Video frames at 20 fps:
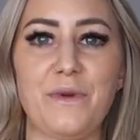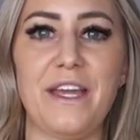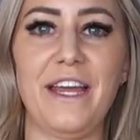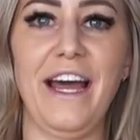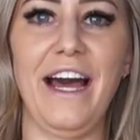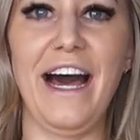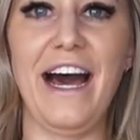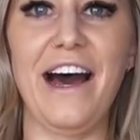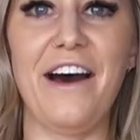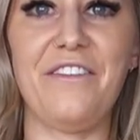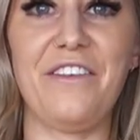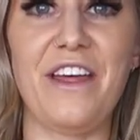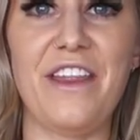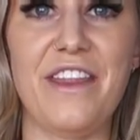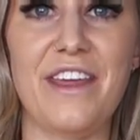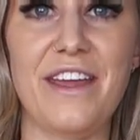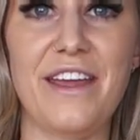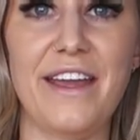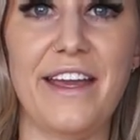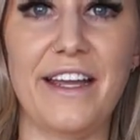we have
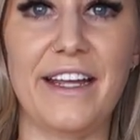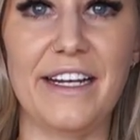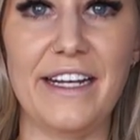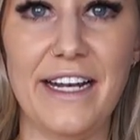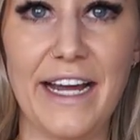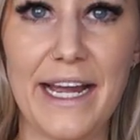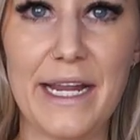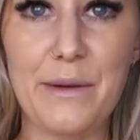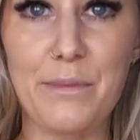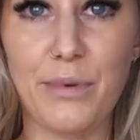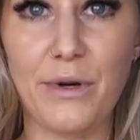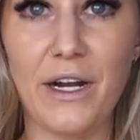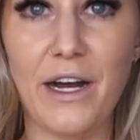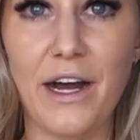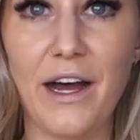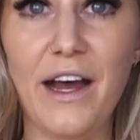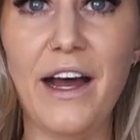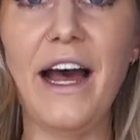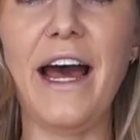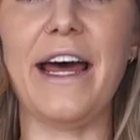the Ignite
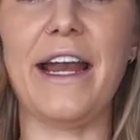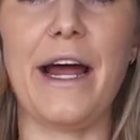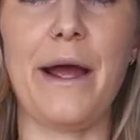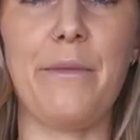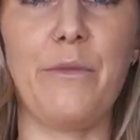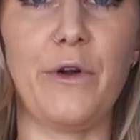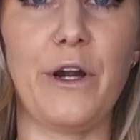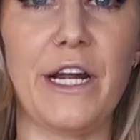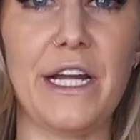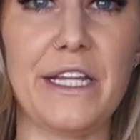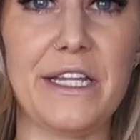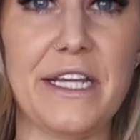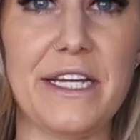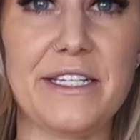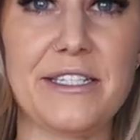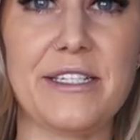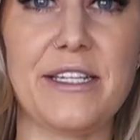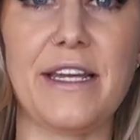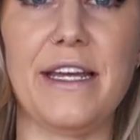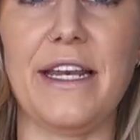bra, and I'm wearing
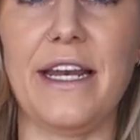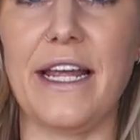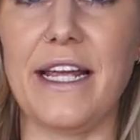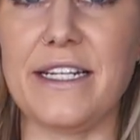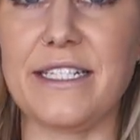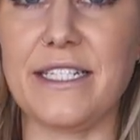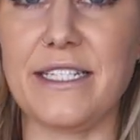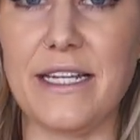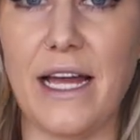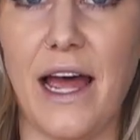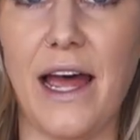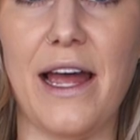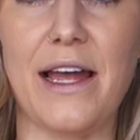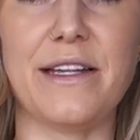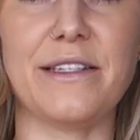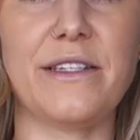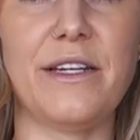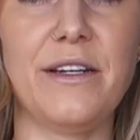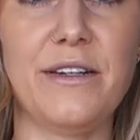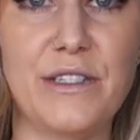this in a
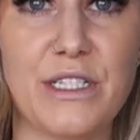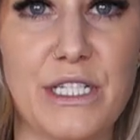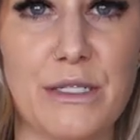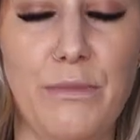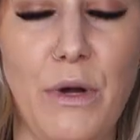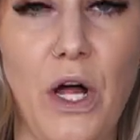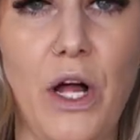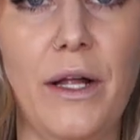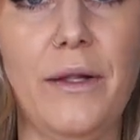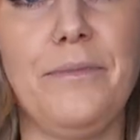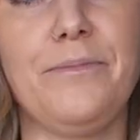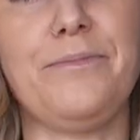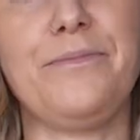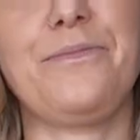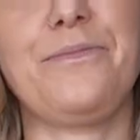size small.